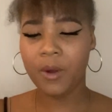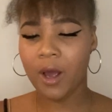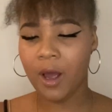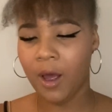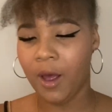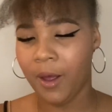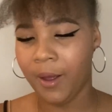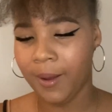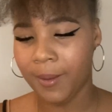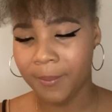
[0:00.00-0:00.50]

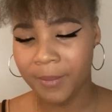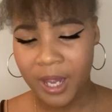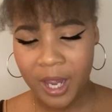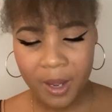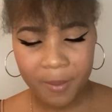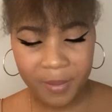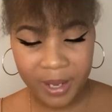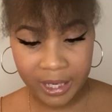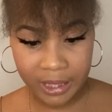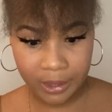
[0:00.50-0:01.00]

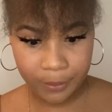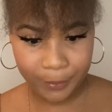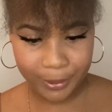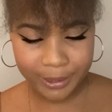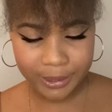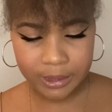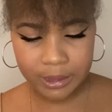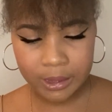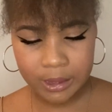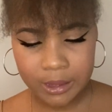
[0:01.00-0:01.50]
But
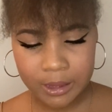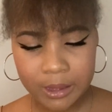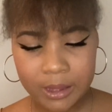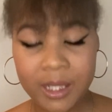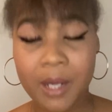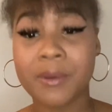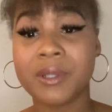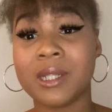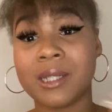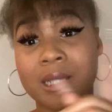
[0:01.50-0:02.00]
anyways, that
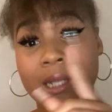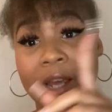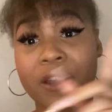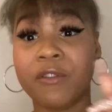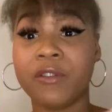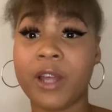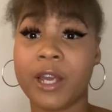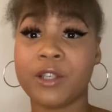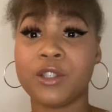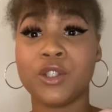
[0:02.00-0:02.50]
was a slight
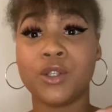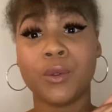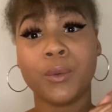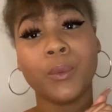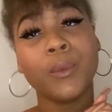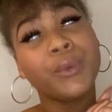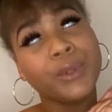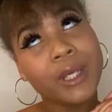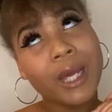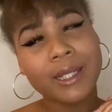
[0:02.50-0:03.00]
flex too.
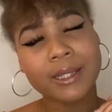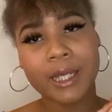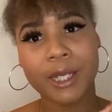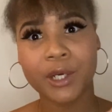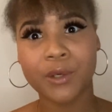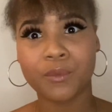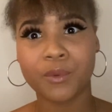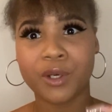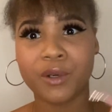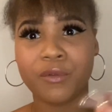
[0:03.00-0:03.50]
Yes, I
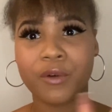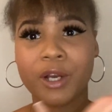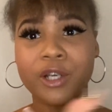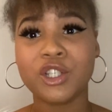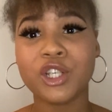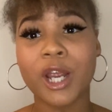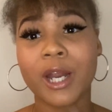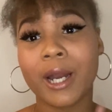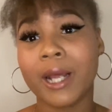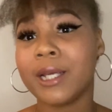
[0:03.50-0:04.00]
can read French
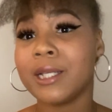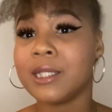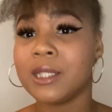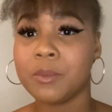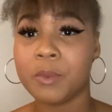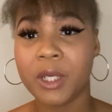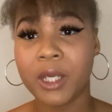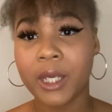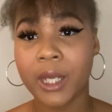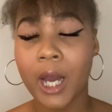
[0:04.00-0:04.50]
and I can
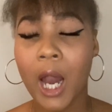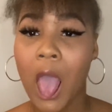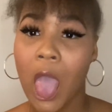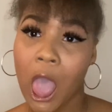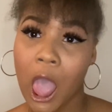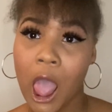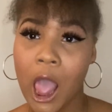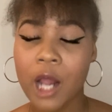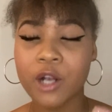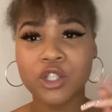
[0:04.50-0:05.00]
speak it,
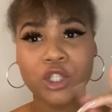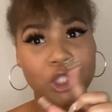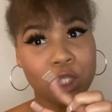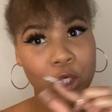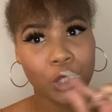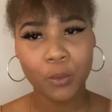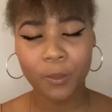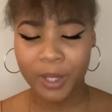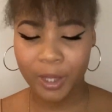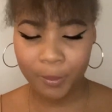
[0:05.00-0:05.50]
just a
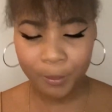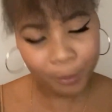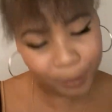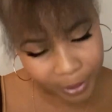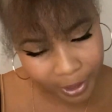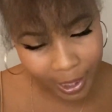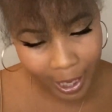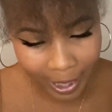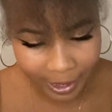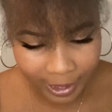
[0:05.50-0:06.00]
little bit,
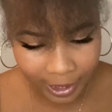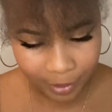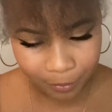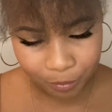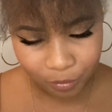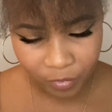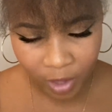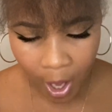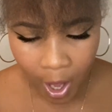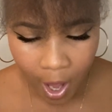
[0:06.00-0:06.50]
but I can't.
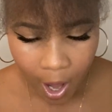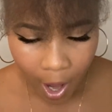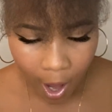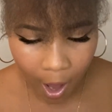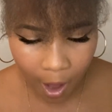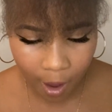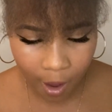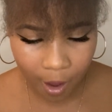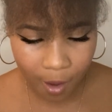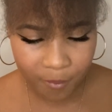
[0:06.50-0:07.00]

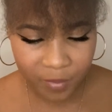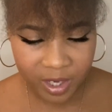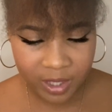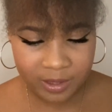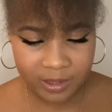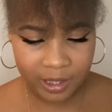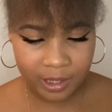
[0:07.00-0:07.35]
It is a